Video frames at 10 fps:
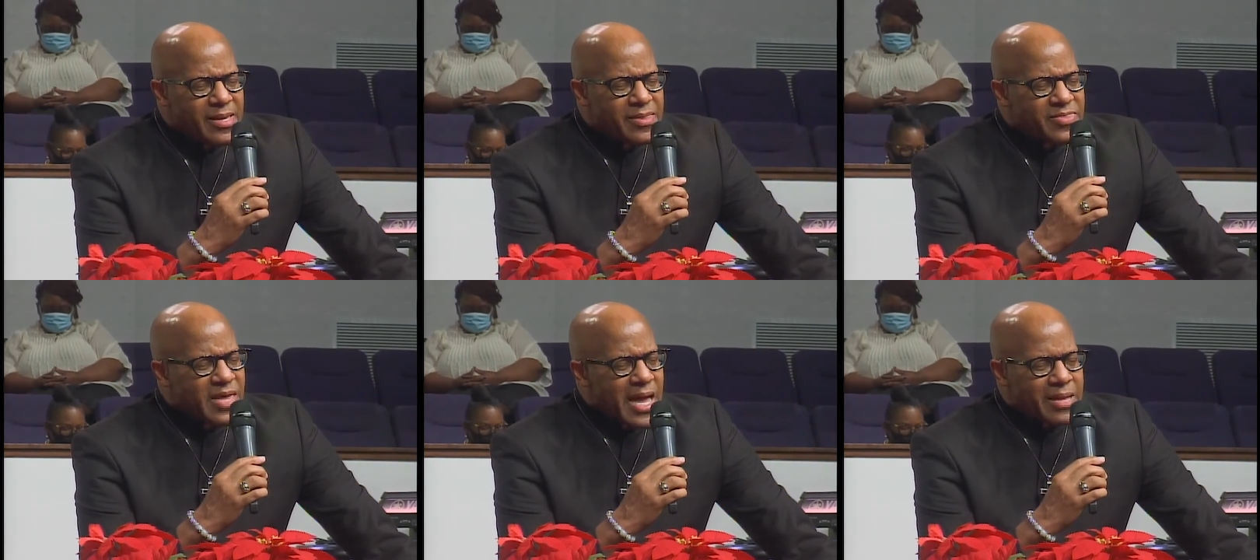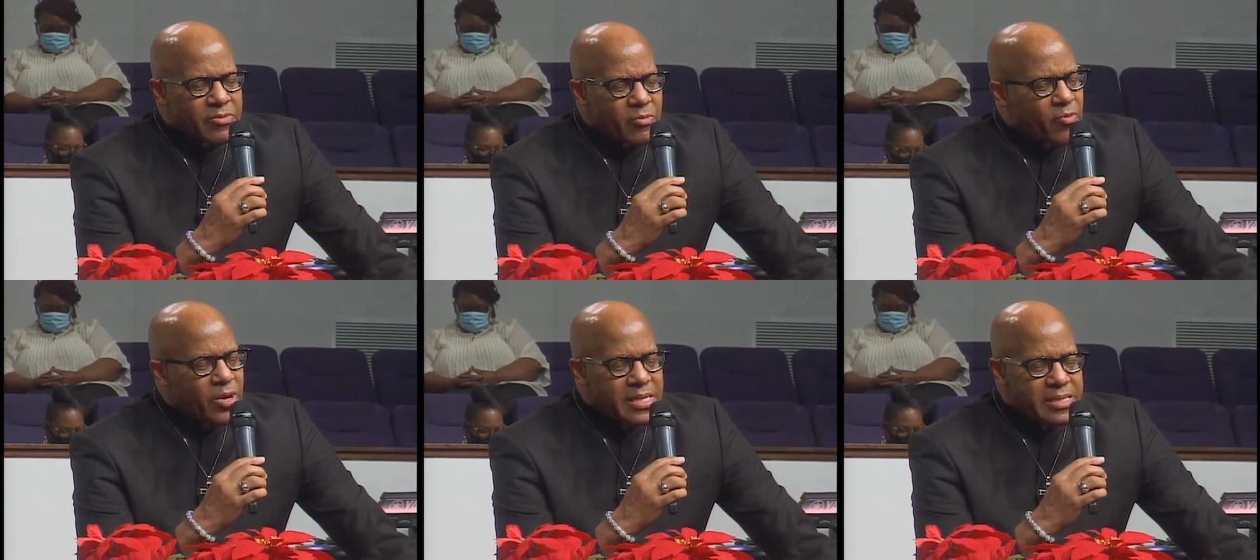that
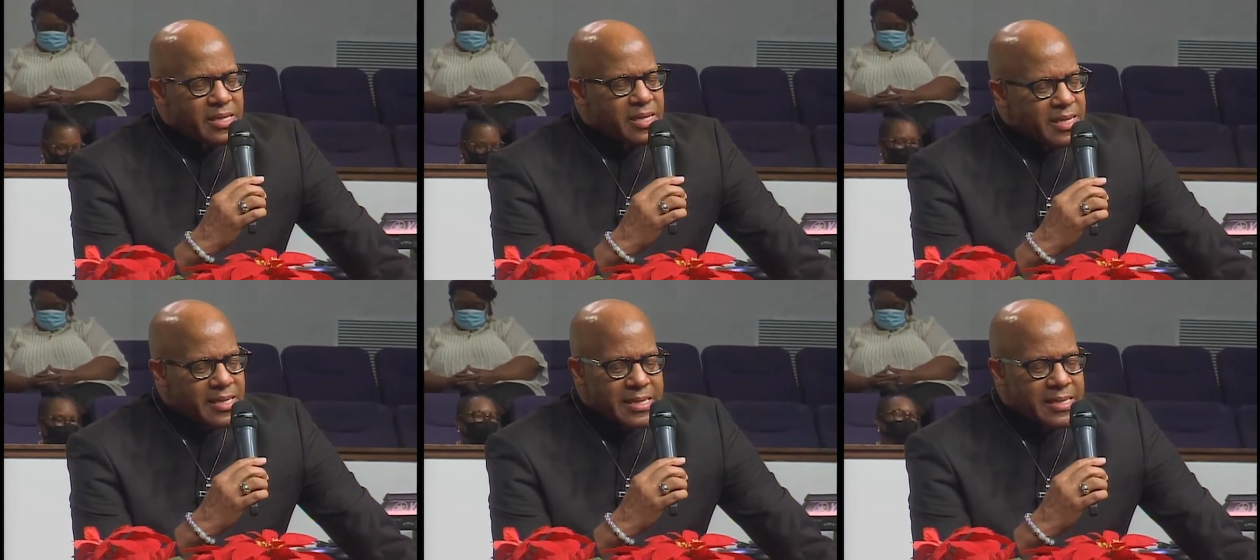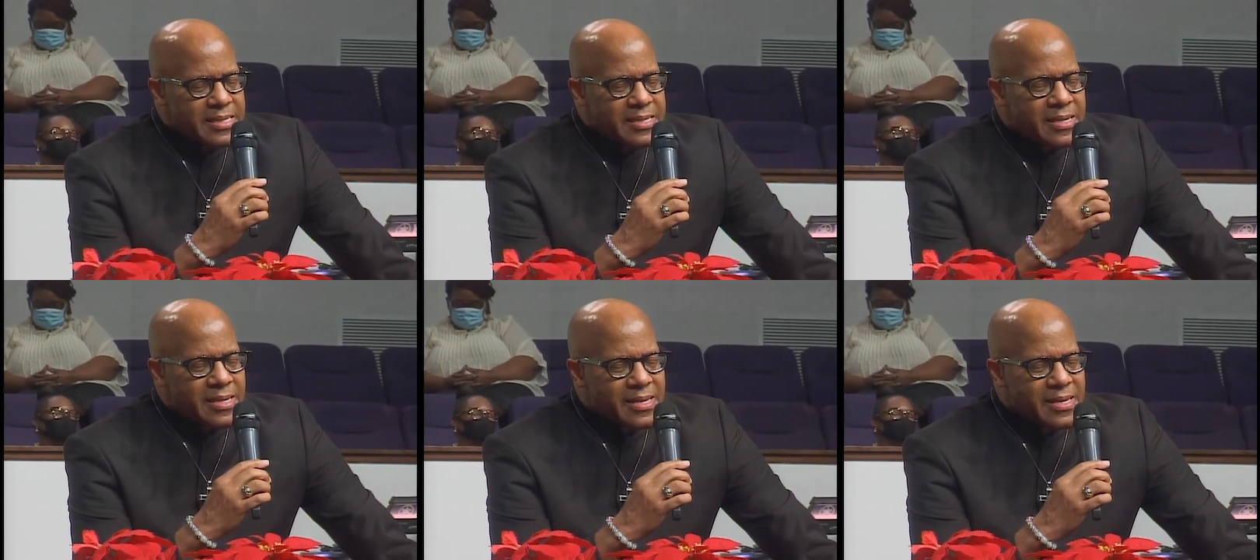we need.